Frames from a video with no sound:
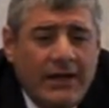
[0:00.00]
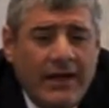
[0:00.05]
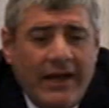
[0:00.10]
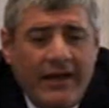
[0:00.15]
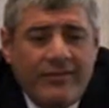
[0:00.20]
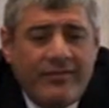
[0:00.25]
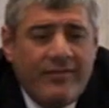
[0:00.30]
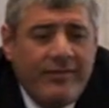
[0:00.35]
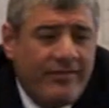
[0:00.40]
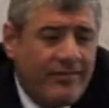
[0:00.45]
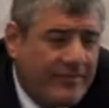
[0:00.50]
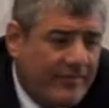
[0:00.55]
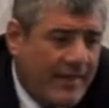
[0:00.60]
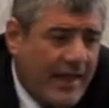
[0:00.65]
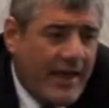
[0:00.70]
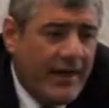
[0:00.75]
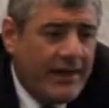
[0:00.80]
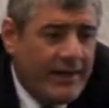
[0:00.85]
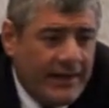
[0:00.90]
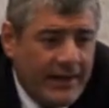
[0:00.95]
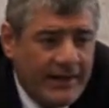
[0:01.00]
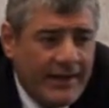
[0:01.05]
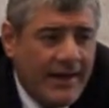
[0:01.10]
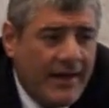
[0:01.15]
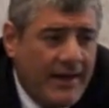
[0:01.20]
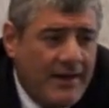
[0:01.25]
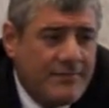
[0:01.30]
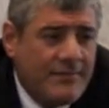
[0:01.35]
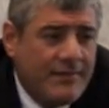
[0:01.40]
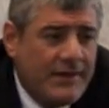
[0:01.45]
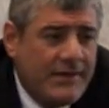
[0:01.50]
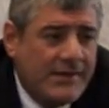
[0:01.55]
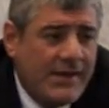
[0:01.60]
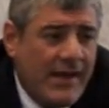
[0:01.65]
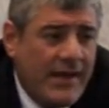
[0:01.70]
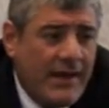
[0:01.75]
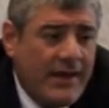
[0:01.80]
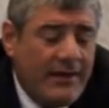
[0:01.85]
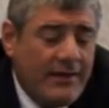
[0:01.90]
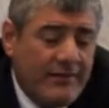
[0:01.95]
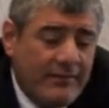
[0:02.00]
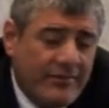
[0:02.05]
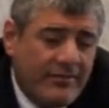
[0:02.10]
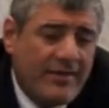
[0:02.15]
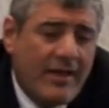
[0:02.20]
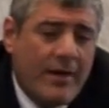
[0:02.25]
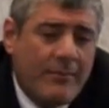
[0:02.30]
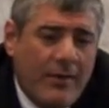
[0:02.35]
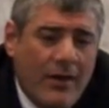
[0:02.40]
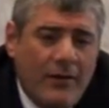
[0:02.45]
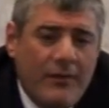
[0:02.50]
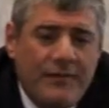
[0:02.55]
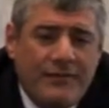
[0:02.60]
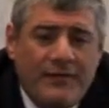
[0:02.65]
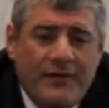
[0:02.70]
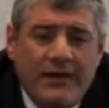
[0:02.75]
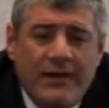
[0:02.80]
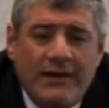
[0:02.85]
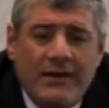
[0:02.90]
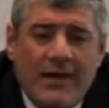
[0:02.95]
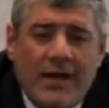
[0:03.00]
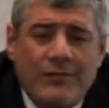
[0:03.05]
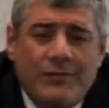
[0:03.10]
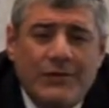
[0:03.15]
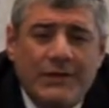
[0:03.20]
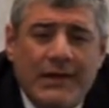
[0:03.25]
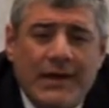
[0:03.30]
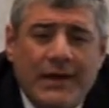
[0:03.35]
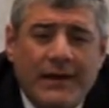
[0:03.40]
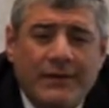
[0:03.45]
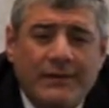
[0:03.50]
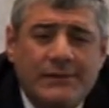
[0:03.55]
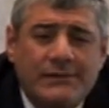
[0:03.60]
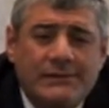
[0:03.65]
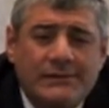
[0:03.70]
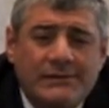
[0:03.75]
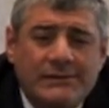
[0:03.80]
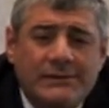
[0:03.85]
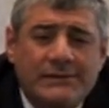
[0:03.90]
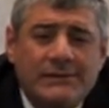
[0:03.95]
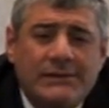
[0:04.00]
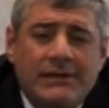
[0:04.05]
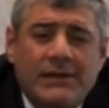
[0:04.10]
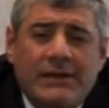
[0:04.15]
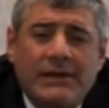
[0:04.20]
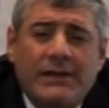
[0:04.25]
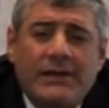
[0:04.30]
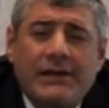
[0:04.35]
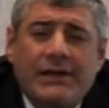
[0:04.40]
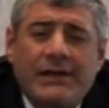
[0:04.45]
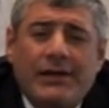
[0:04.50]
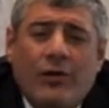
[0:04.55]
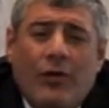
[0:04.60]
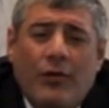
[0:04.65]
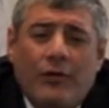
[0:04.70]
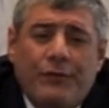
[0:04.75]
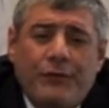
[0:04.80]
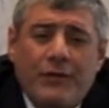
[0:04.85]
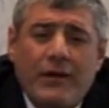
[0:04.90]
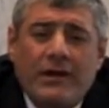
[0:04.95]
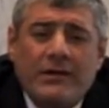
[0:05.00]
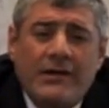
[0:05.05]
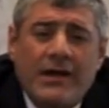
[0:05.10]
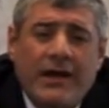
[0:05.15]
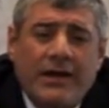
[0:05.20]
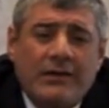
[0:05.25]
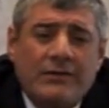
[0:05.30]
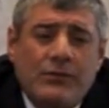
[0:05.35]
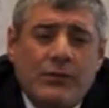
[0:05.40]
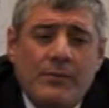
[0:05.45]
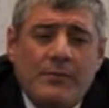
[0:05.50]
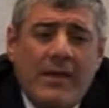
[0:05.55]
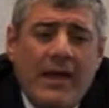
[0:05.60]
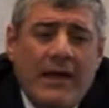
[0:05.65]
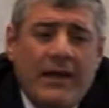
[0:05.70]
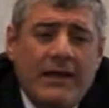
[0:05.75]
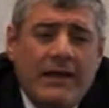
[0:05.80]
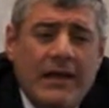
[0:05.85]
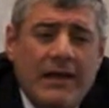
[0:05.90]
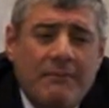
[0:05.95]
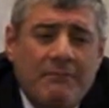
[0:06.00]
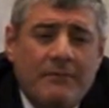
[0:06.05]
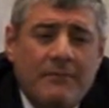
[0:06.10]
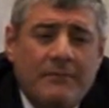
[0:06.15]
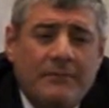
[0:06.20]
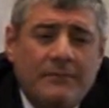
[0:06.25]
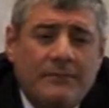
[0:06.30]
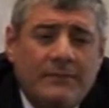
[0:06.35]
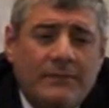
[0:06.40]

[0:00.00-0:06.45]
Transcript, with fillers: As he's staring at her every day, somehow he fell in love with her. He offered her to marry him.